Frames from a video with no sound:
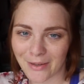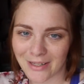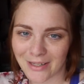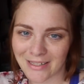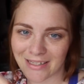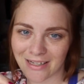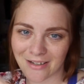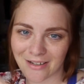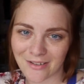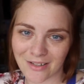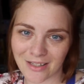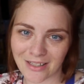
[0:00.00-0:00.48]
one
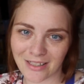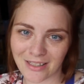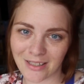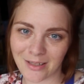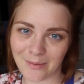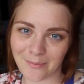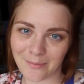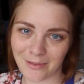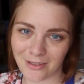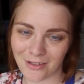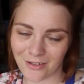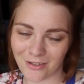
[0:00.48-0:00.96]
down
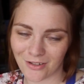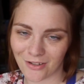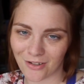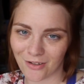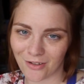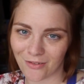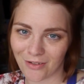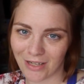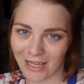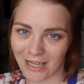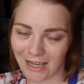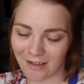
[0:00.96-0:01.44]
here, but you can
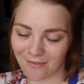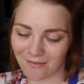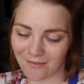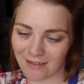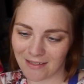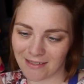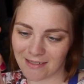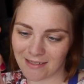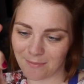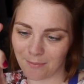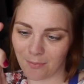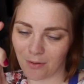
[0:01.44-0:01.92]
only have
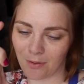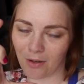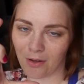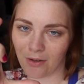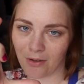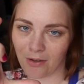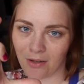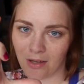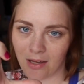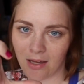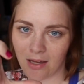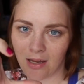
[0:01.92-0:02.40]
the
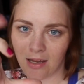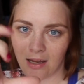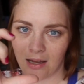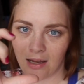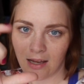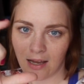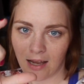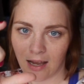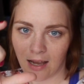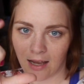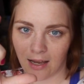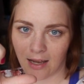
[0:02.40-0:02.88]
small
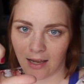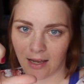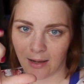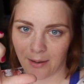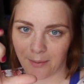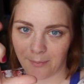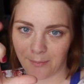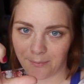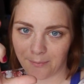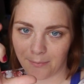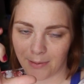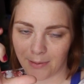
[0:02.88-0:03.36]

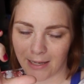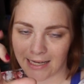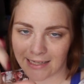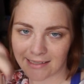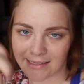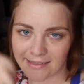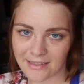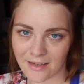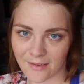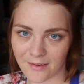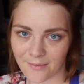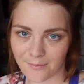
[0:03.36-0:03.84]

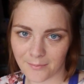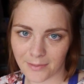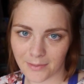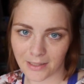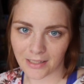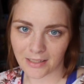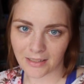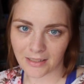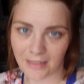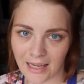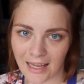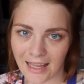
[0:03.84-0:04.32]
bags of
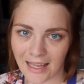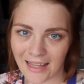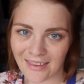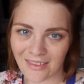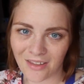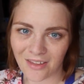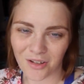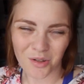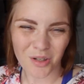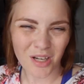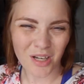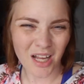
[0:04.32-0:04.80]
milk, and
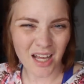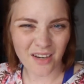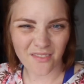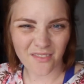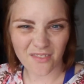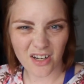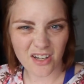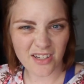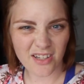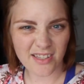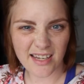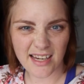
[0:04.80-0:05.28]
they're not
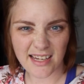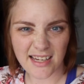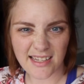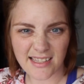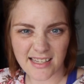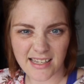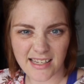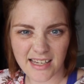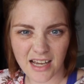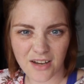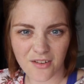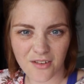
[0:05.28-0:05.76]
very
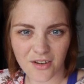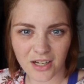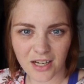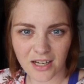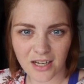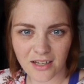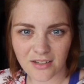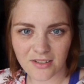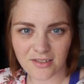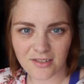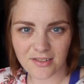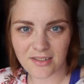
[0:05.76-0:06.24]
tasty. Now I
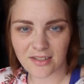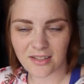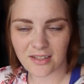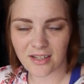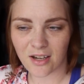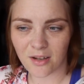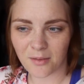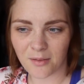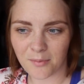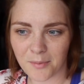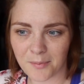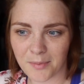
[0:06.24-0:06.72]
got used to the
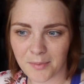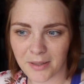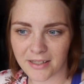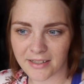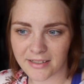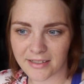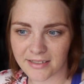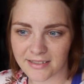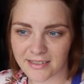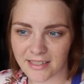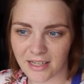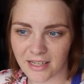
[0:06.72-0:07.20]
almond
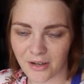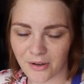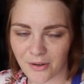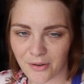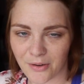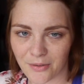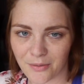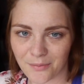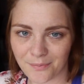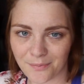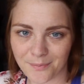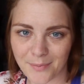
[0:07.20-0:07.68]
milk,
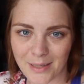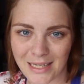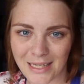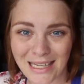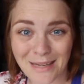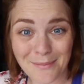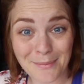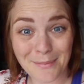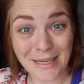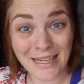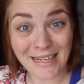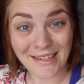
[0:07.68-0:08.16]
so
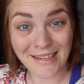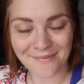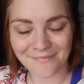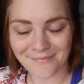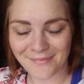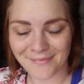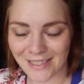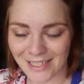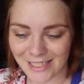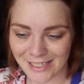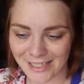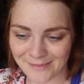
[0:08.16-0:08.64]
picky me.
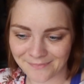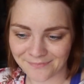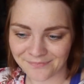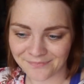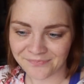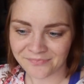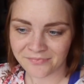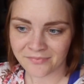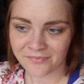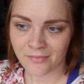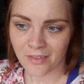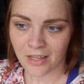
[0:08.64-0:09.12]
Yeah,
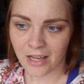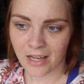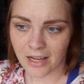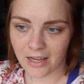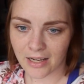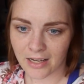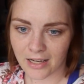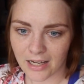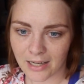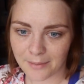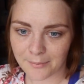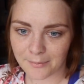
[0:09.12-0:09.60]

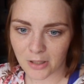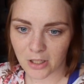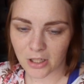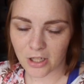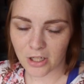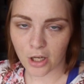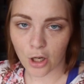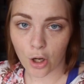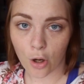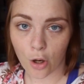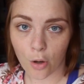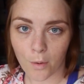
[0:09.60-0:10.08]
I'm
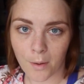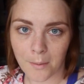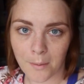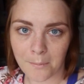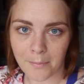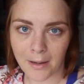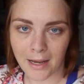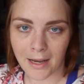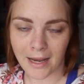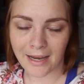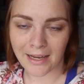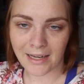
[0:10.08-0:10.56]
gonna go and
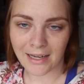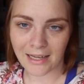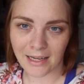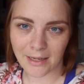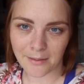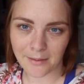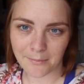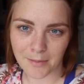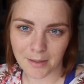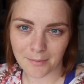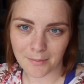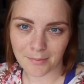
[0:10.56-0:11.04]
buy
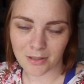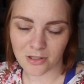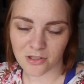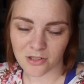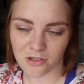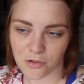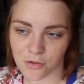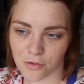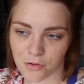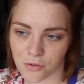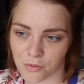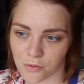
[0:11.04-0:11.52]
like maybe
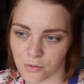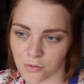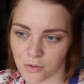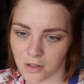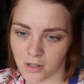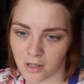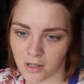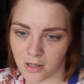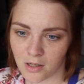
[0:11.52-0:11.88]
two,